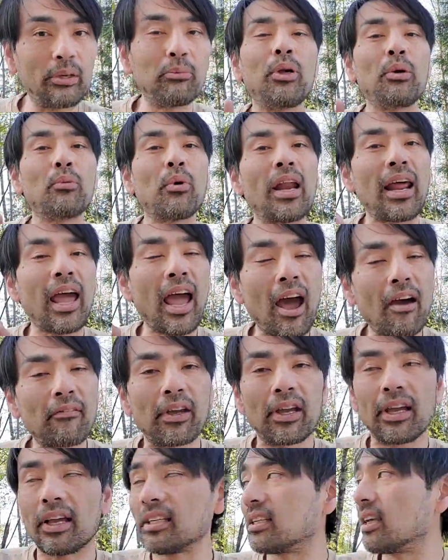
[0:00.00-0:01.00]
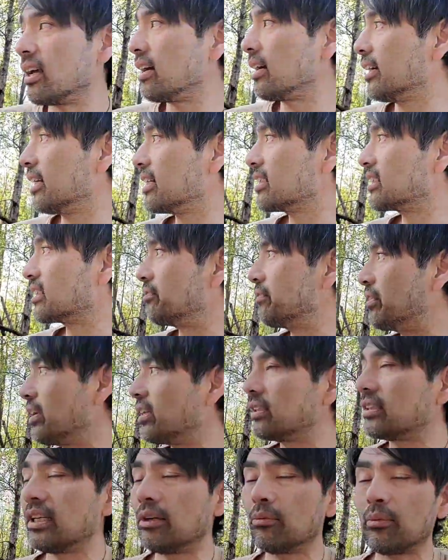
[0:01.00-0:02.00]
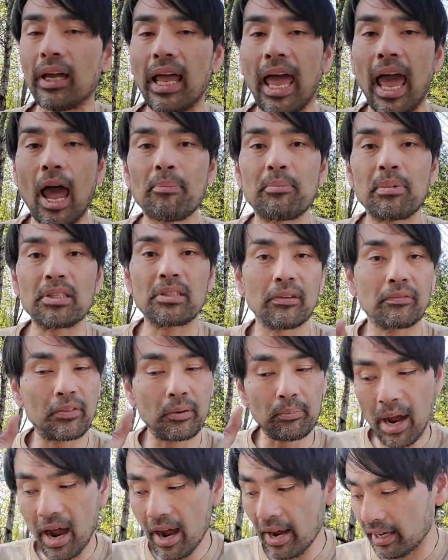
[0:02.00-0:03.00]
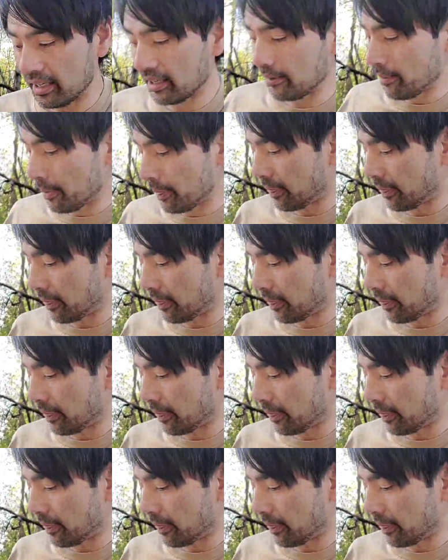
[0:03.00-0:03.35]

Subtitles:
want to have a civility what happens of the mind.